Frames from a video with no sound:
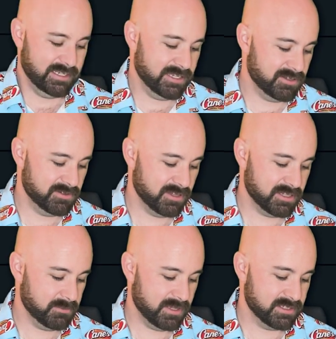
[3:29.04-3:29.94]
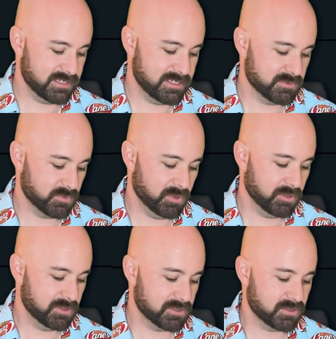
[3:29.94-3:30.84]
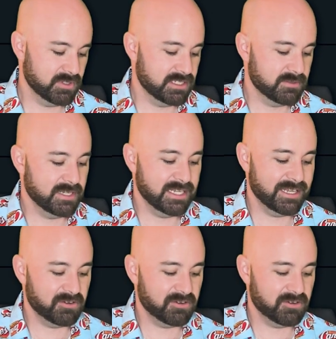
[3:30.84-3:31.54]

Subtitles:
I don't know, nothing about this seems roller coastery to me. And